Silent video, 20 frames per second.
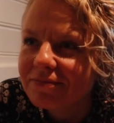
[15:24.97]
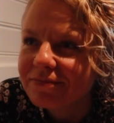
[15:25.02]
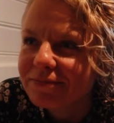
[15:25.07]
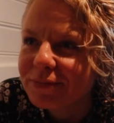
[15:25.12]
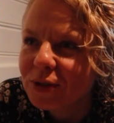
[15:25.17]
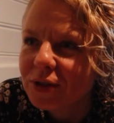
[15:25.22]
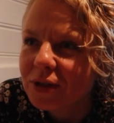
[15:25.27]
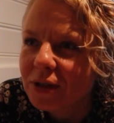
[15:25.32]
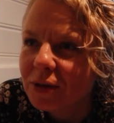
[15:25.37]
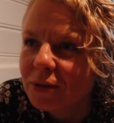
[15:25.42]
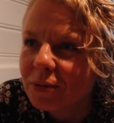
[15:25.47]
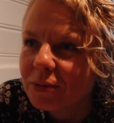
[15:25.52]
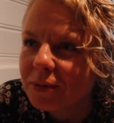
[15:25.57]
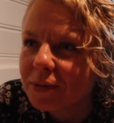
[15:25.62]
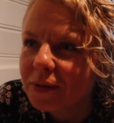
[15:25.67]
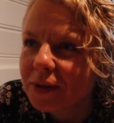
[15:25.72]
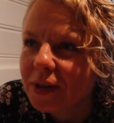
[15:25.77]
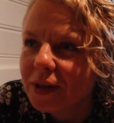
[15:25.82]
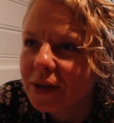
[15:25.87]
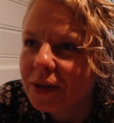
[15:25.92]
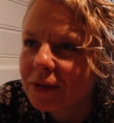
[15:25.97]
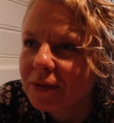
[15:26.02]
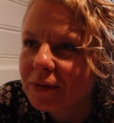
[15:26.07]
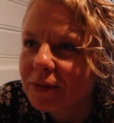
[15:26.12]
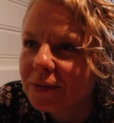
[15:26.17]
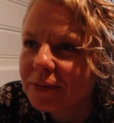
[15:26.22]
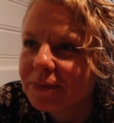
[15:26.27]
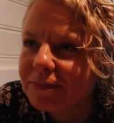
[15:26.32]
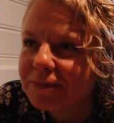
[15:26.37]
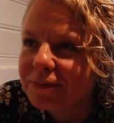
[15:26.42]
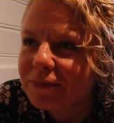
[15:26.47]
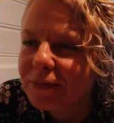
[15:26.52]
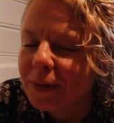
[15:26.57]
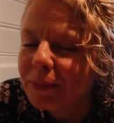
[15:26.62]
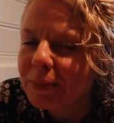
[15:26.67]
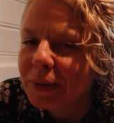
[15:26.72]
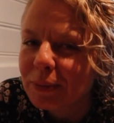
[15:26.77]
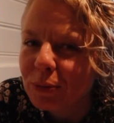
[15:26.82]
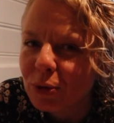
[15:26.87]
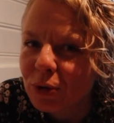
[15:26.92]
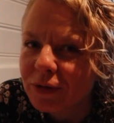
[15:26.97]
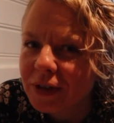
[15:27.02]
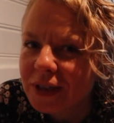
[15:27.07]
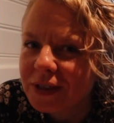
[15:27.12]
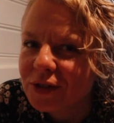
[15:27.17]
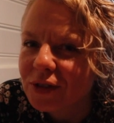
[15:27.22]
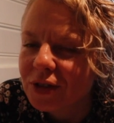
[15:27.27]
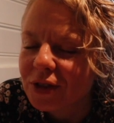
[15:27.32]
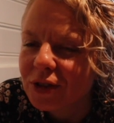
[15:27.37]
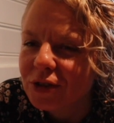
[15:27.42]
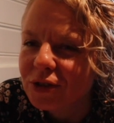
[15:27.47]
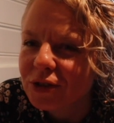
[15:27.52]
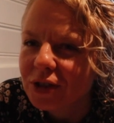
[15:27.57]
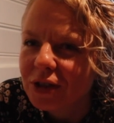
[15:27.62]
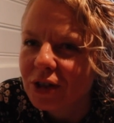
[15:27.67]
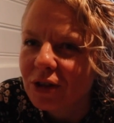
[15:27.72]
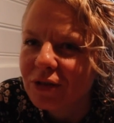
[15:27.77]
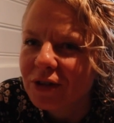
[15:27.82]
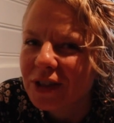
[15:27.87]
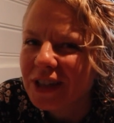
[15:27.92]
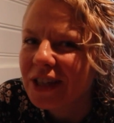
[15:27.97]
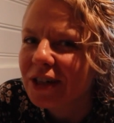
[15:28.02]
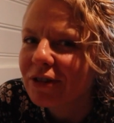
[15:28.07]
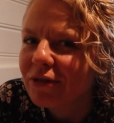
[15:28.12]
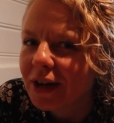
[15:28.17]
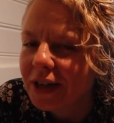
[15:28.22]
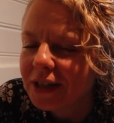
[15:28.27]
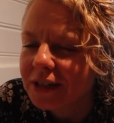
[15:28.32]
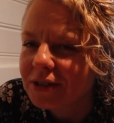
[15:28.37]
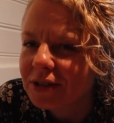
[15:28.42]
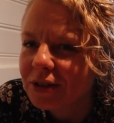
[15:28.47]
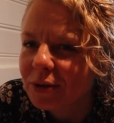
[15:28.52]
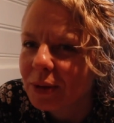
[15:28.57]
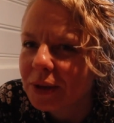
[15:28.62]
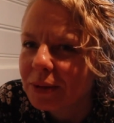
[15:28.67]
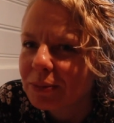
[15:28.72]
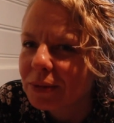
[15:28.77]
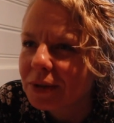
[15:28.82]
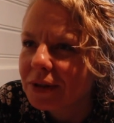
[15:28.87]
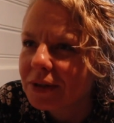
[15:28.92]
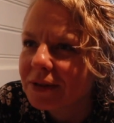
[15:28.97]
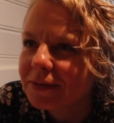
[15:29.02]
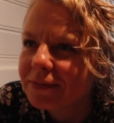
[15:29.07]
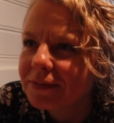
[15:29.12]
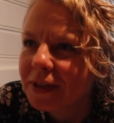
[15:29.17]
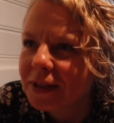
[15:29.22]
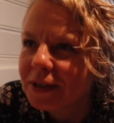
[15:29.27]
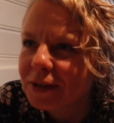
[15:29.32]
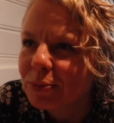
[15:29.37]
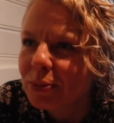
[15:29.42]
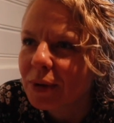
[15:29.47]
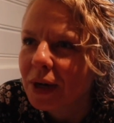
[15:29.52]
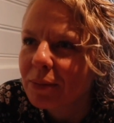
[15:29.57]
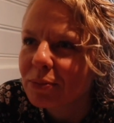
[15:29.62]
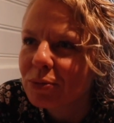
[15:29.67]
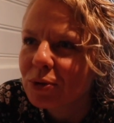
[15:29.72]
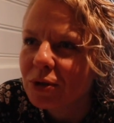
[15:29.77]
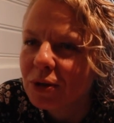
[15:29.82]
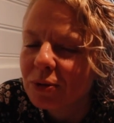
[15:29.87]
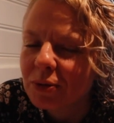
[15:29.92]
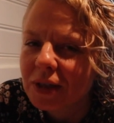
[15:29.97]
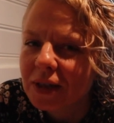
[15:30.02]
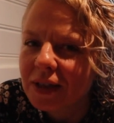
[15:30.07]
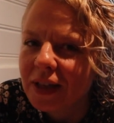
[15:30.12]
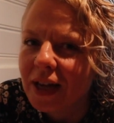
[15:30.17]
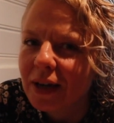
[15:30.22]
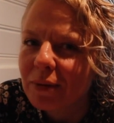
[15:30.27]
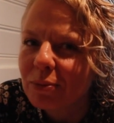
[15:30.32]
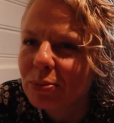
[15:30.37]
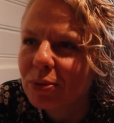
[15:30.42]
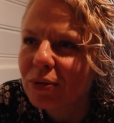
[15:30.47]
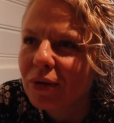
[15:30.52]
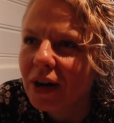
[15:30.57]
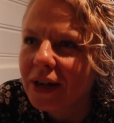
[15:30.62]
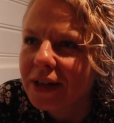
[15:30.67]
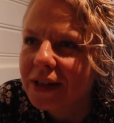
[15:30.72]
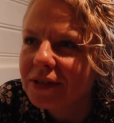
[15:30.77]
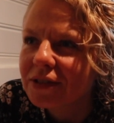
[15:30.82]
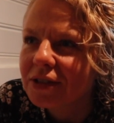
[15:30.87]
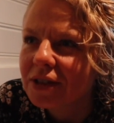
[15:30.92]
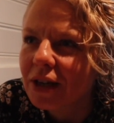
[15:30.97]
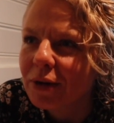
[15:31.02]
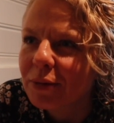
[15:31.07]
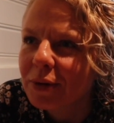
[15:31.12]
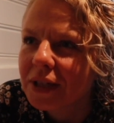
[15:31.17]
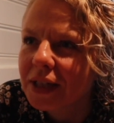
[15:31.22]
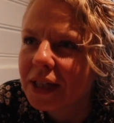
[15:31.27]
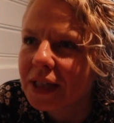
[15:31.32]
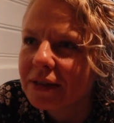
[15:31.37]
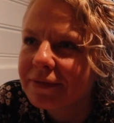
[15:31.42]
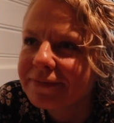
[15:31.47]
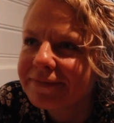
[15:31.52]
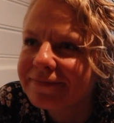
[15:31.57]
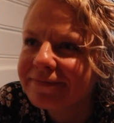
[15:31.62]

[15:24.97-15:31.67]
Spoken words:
So, a bit more research on the correct equipment and perhaps doing that prior to going in.